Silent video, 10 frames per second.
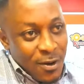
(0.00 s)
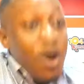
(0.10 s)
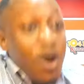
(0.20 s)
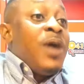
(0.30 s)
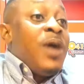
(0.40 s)

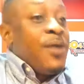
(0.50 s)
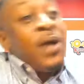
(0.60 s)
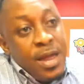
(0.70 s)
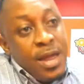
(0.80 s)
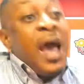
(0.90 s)
Oh no,
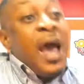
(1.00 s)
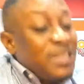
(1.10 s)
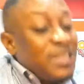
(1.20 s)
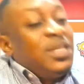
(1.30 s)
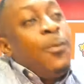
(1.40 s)

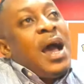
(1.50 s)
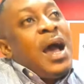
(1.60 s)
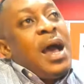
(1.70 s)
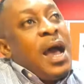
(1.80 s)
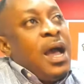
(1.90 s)
simple.
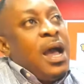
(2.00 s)
I